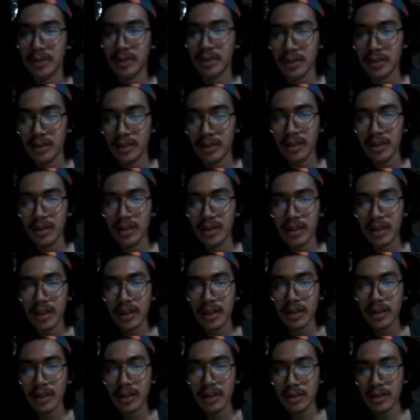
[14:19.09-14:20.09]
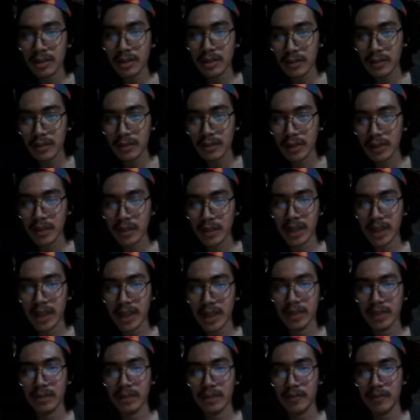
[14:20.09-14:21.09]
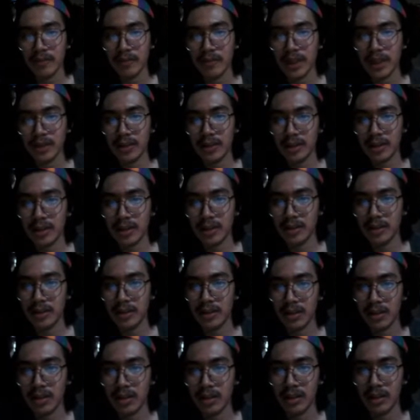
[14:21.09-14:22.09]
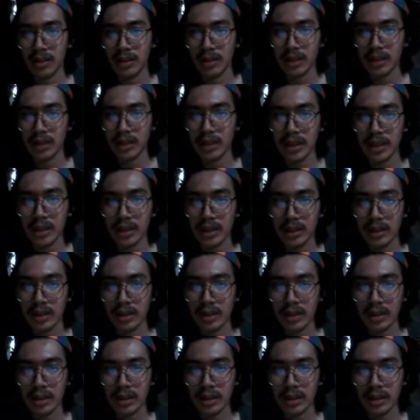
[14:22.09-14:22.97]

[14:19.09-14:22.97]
So continuing, we now stored the